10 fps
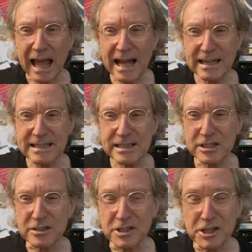and it's
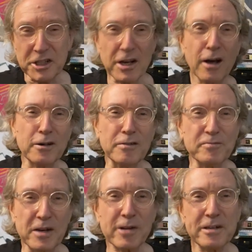the young,
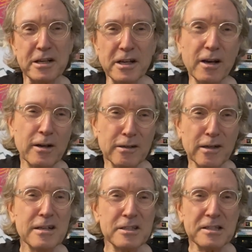very young
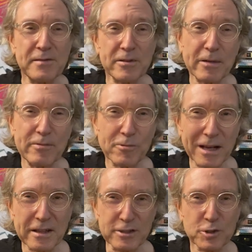Stevie Ray Vaughan, I
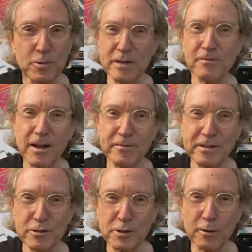think he's 25
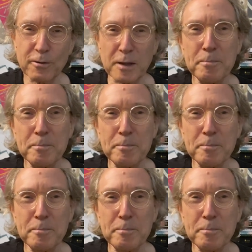years old,